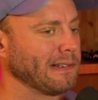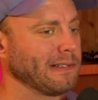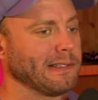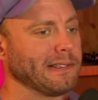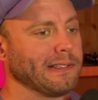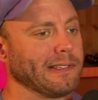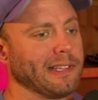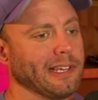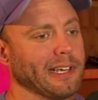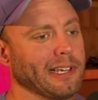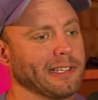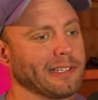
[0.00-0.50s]

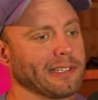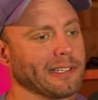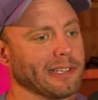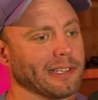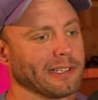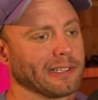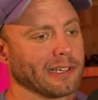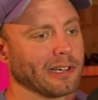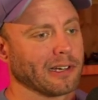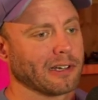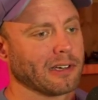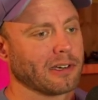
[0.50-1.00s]
This
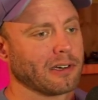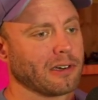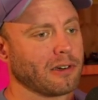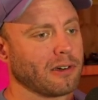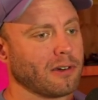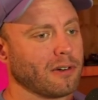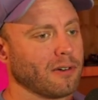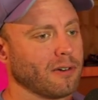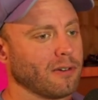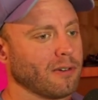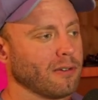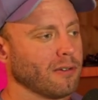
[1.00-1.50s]
is a
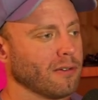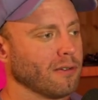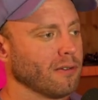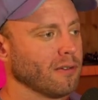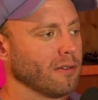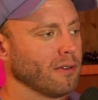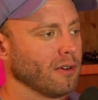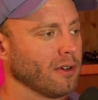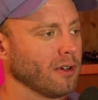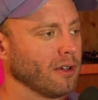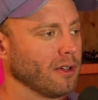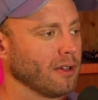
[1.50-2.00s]

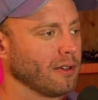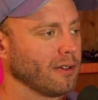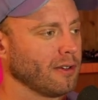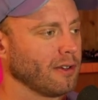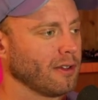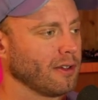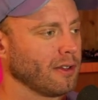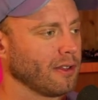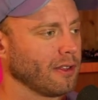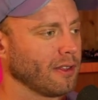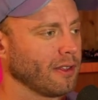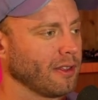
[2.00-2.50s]
cool
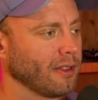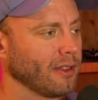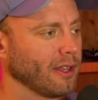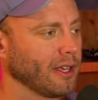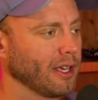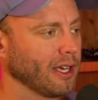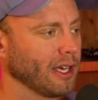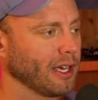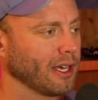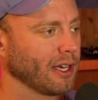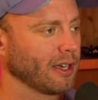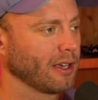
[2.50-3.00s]

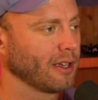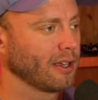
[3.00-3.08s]
thing.